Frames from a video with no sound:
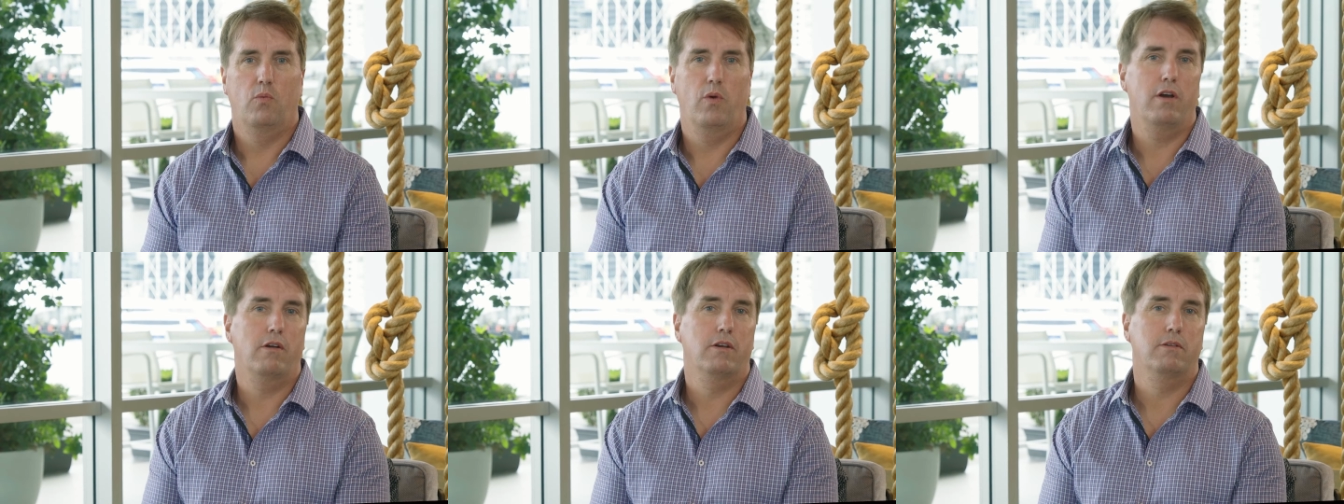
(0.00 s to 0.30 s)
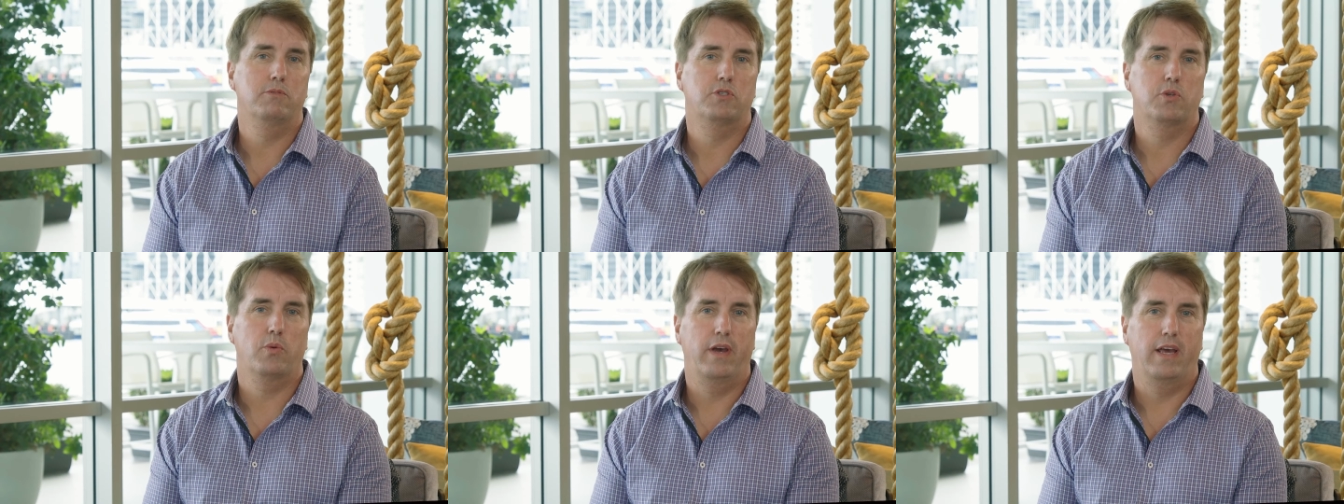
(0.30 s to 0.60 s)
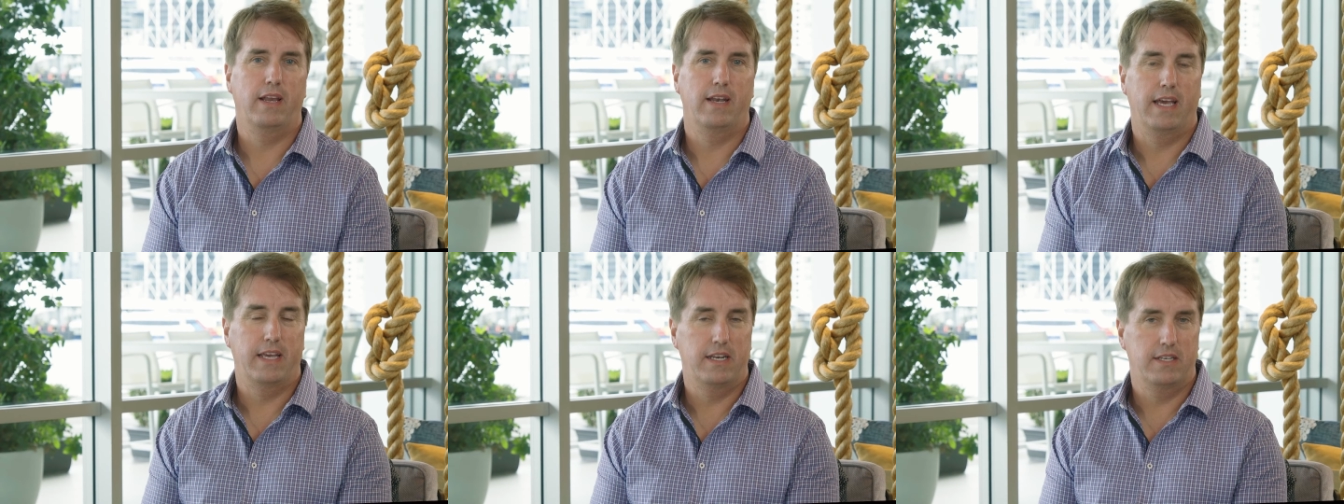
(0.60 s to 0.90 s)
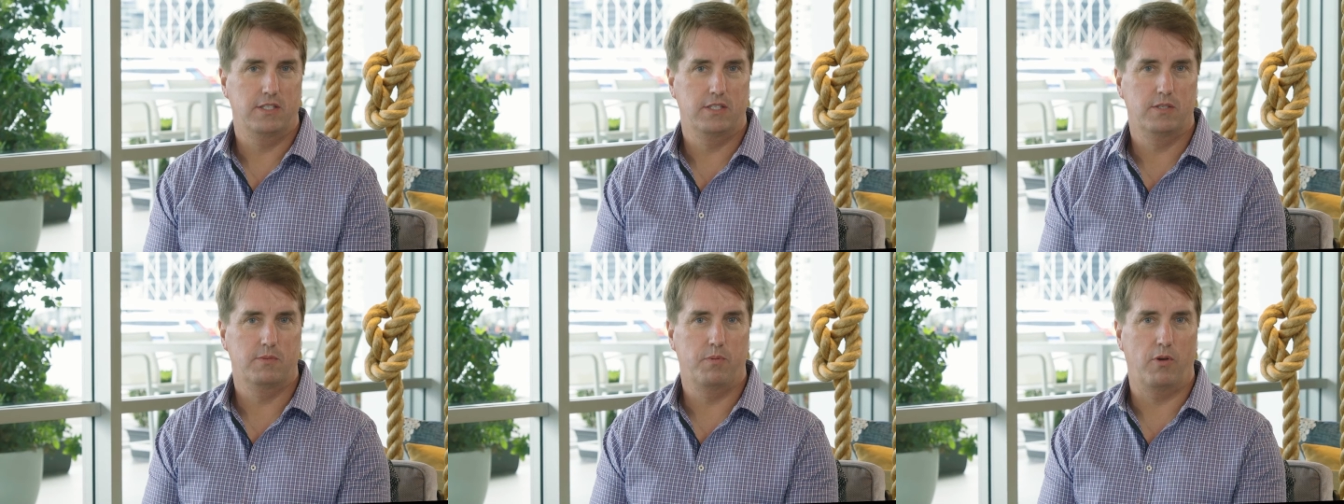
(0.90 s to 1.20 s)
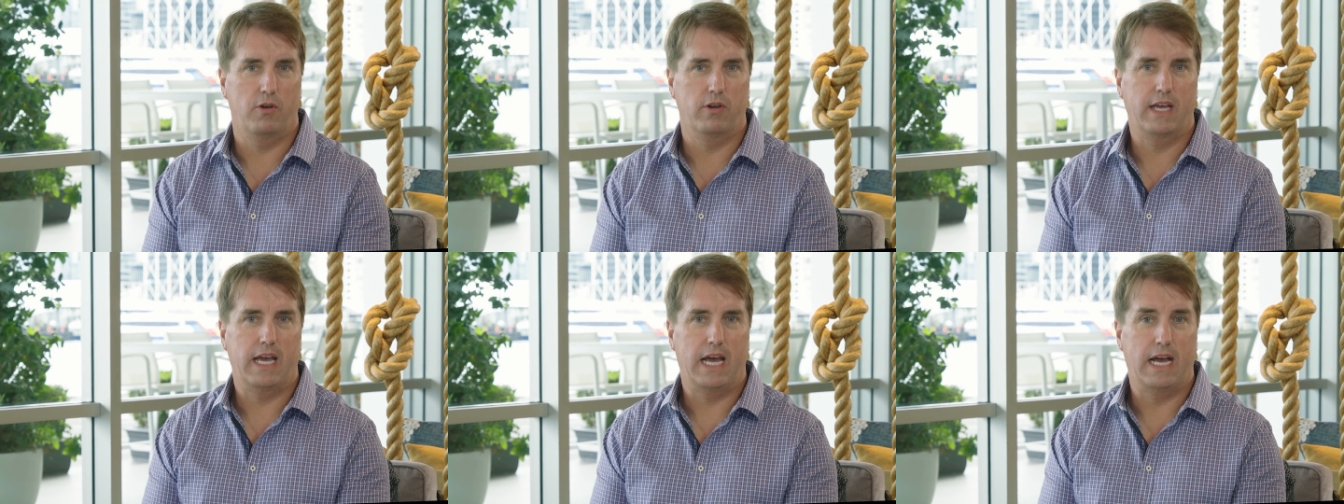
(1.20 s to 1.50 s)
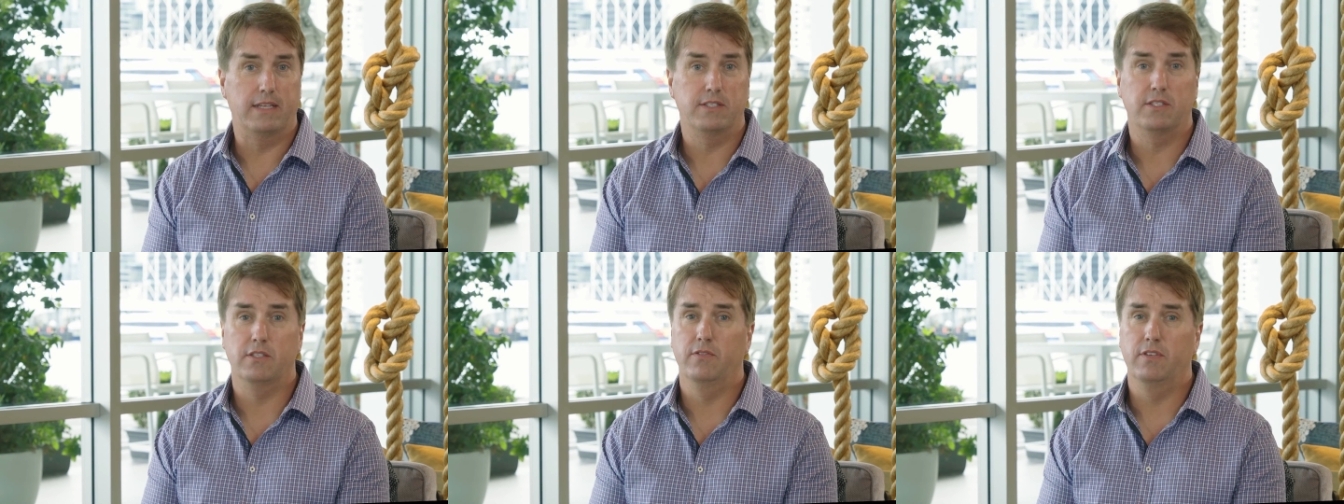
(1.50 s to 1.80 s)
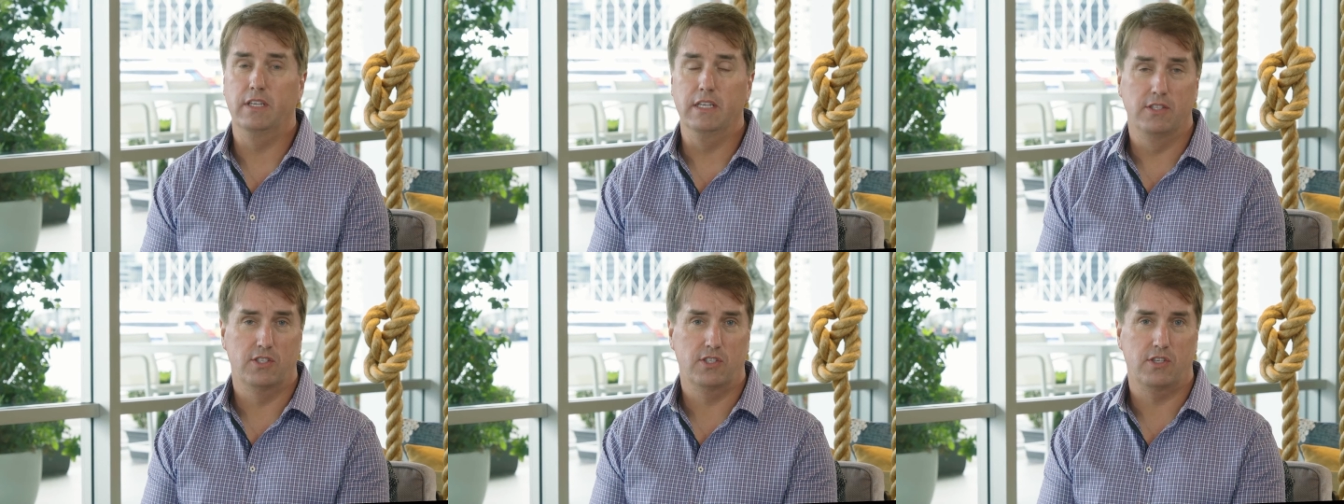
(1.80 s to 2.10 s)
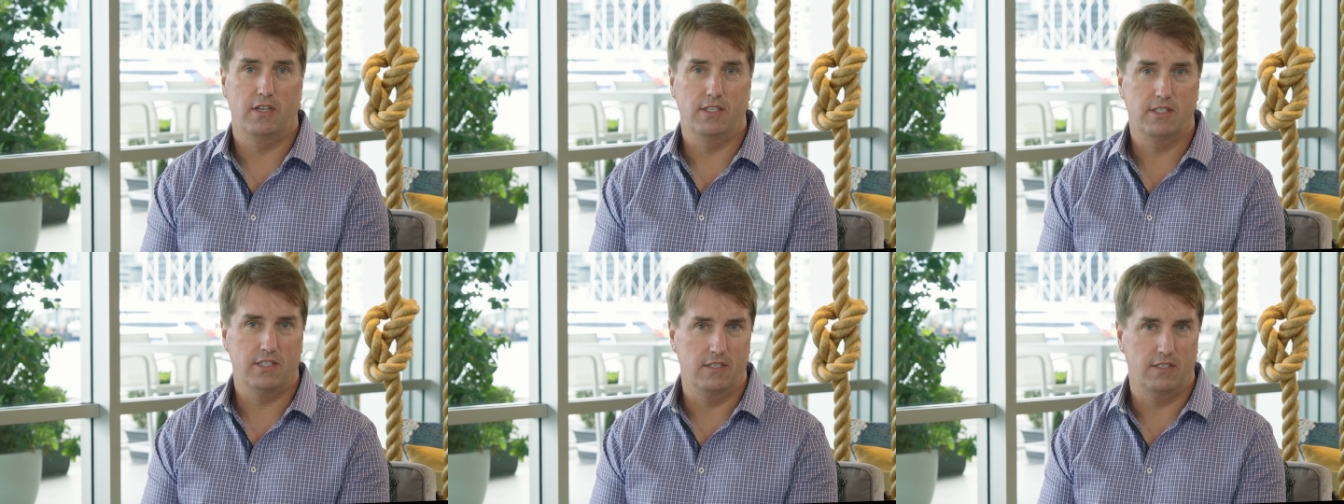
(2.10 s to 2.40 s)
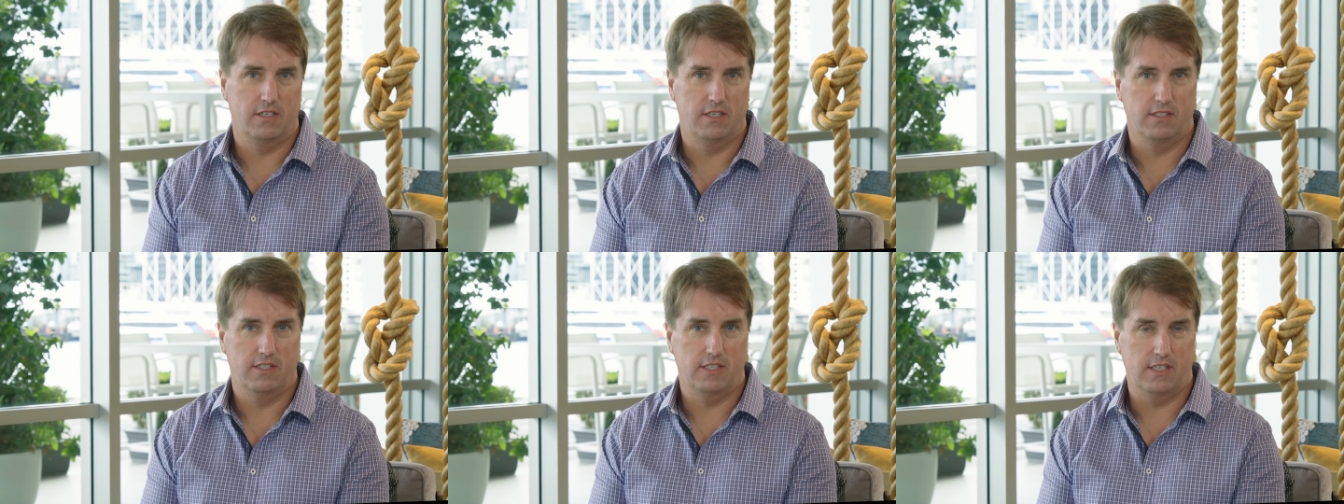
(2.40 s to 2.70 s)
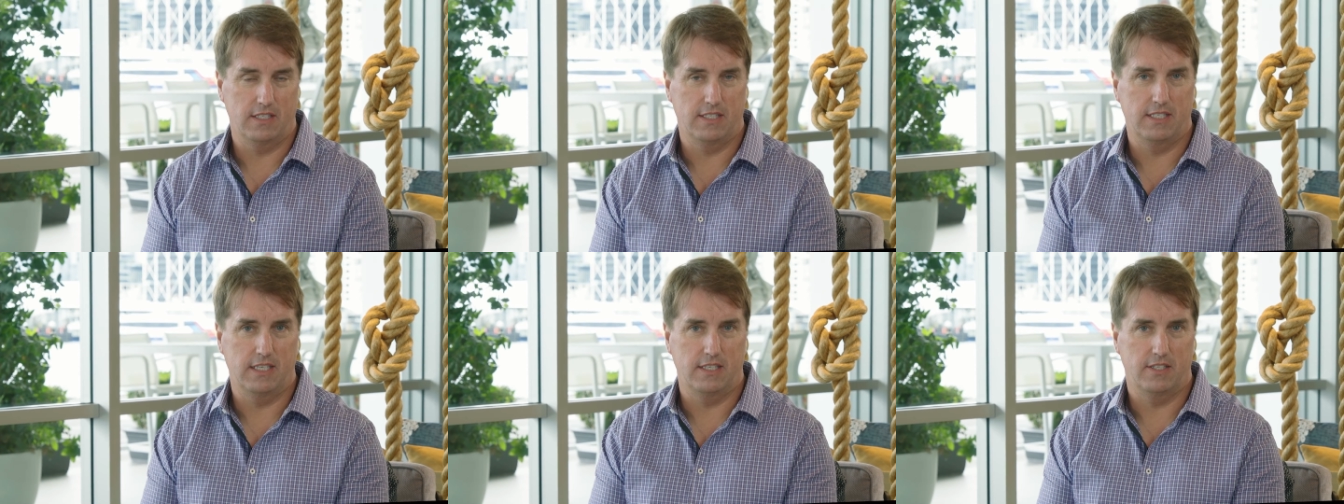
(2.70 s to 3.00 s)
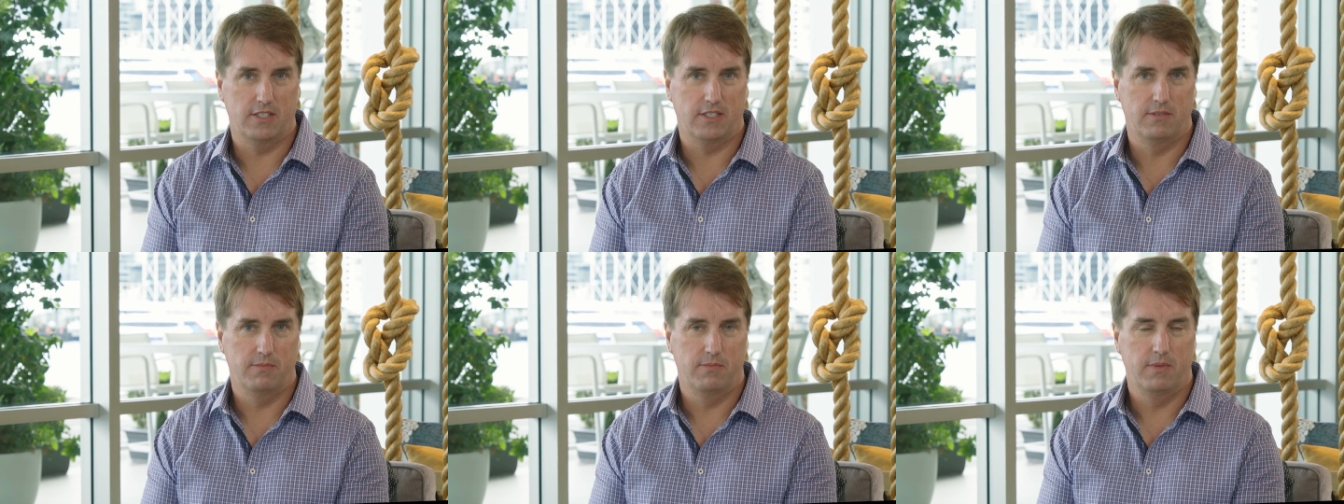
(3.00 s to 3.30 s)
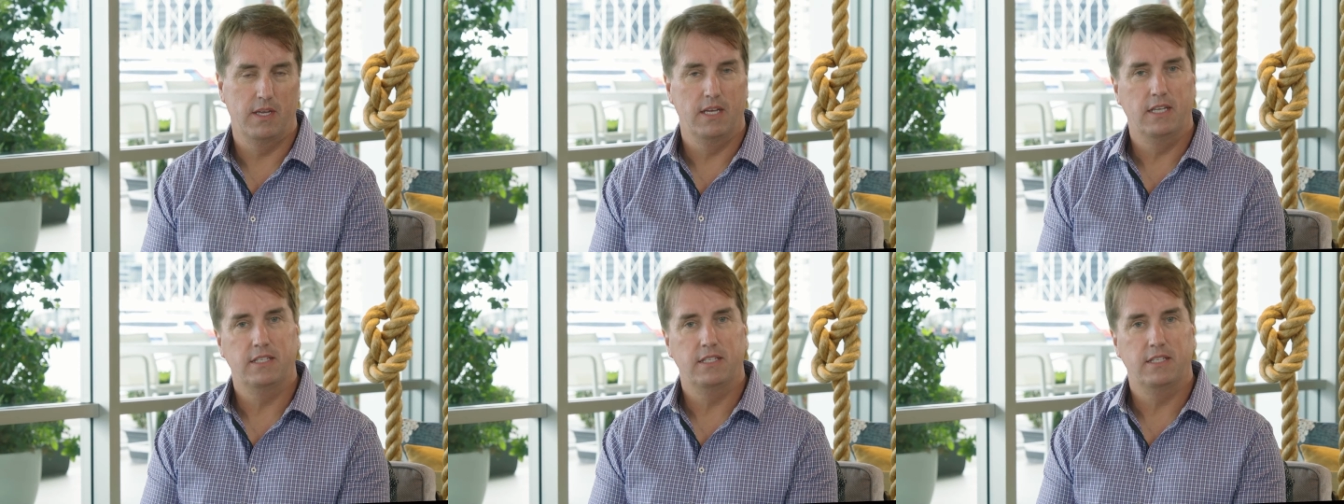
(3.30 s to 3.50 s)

Welcome to our latest podcast of Insights into Success.